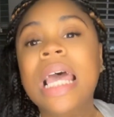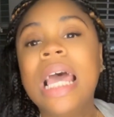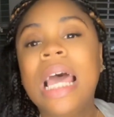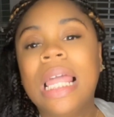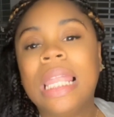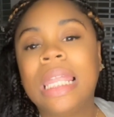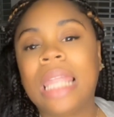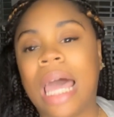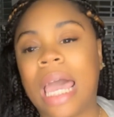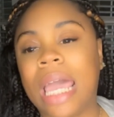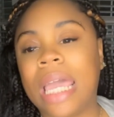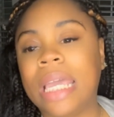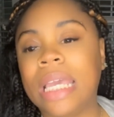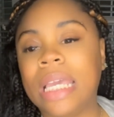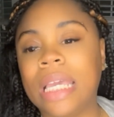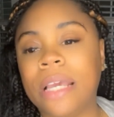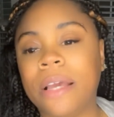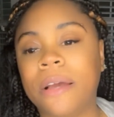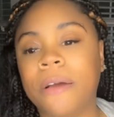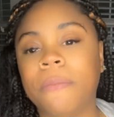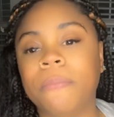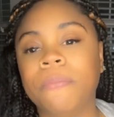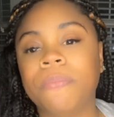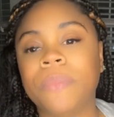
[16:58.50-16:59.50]
Like,
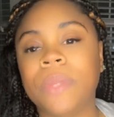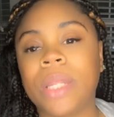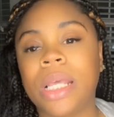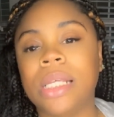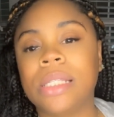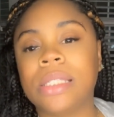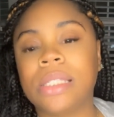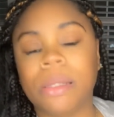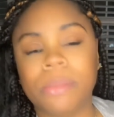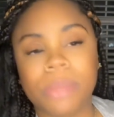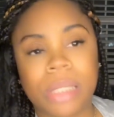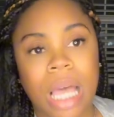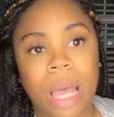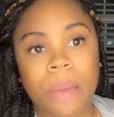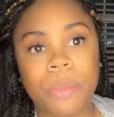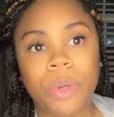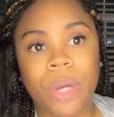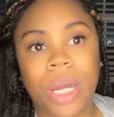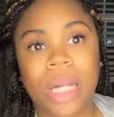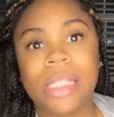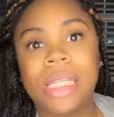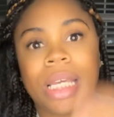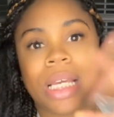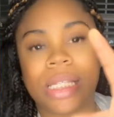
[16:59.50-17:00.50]
sometimes you
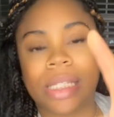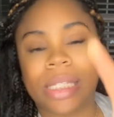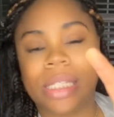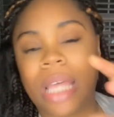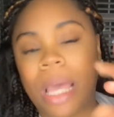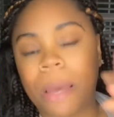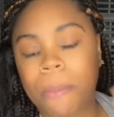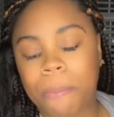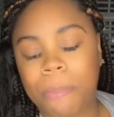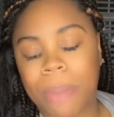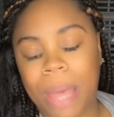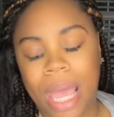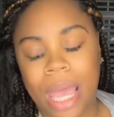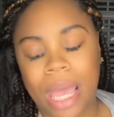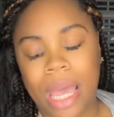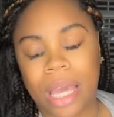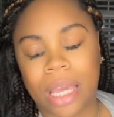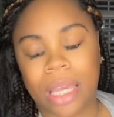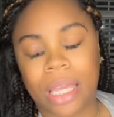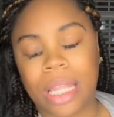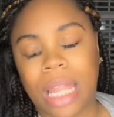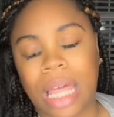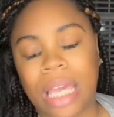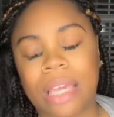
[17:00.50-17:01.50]
got to take a step
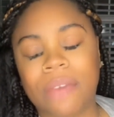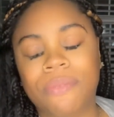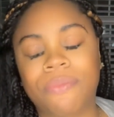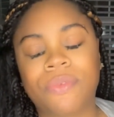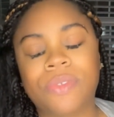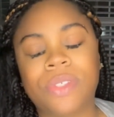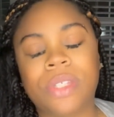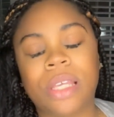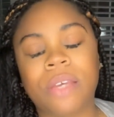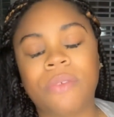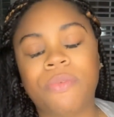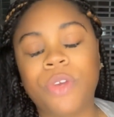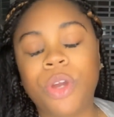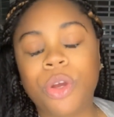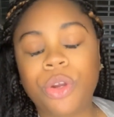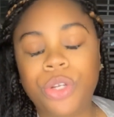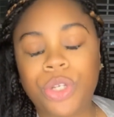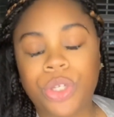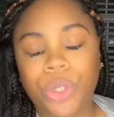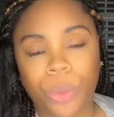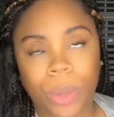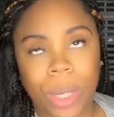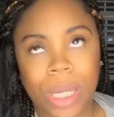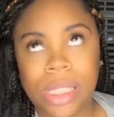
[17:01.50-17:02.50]
back. Like, if you're
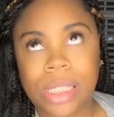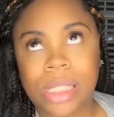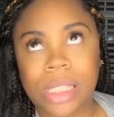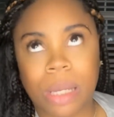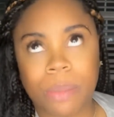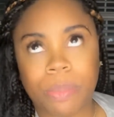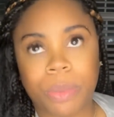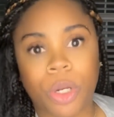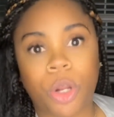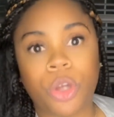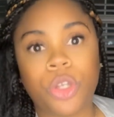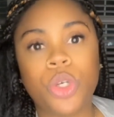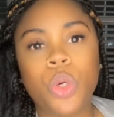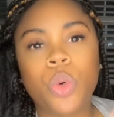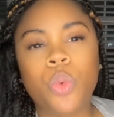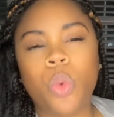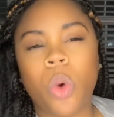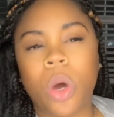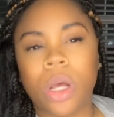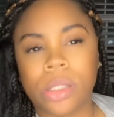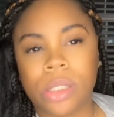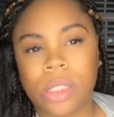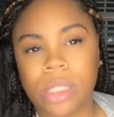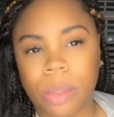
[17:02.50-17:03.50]
doing something or you
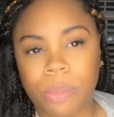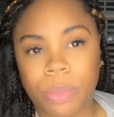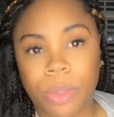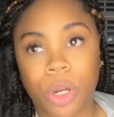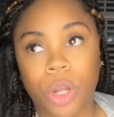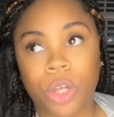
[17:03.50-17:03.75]
want something or